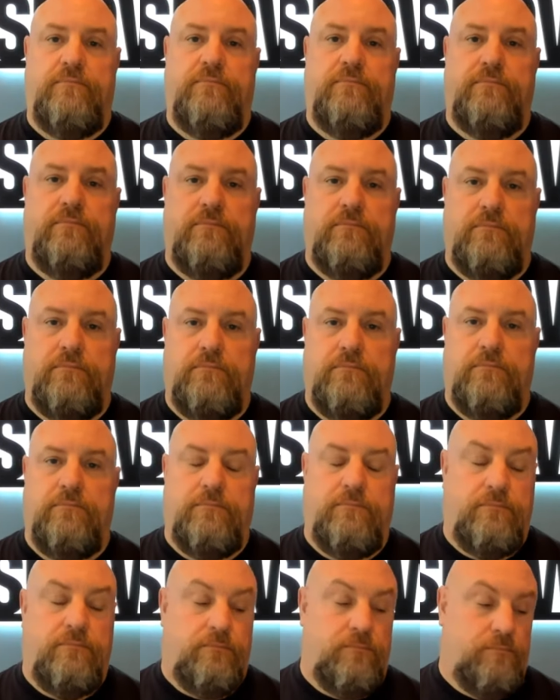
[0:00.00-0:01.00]

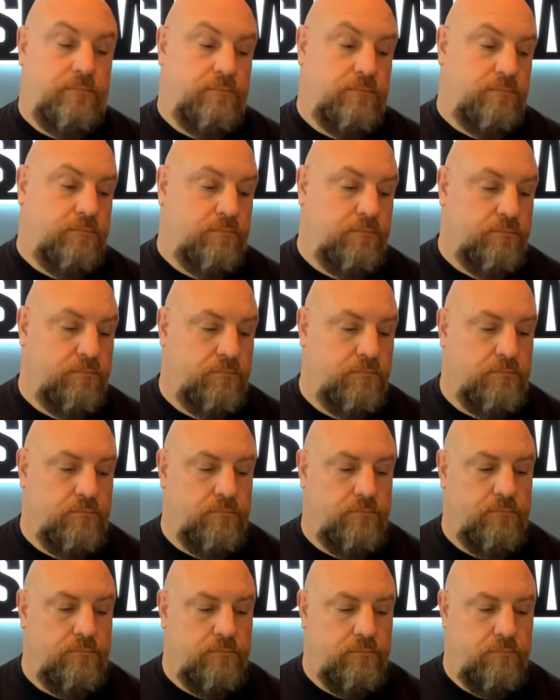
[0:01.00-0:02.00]

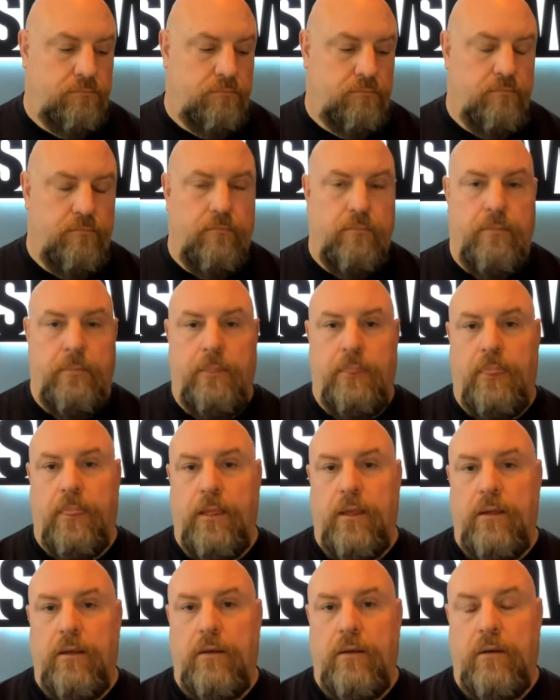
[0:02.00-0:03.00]

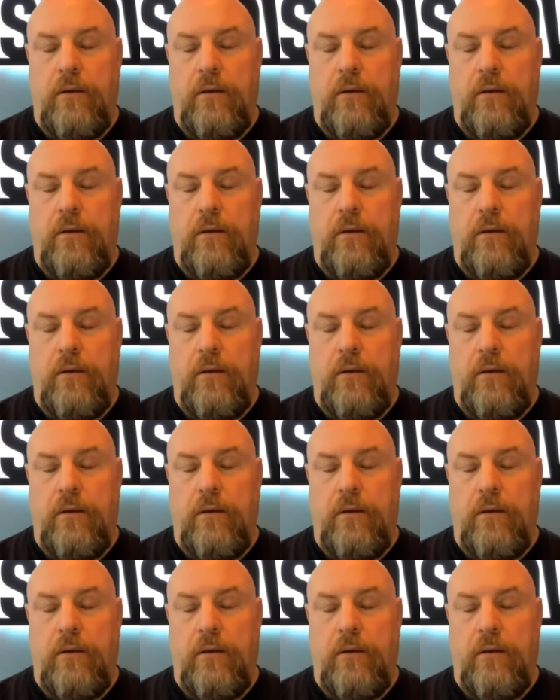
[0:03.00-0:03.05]
(no one is talking)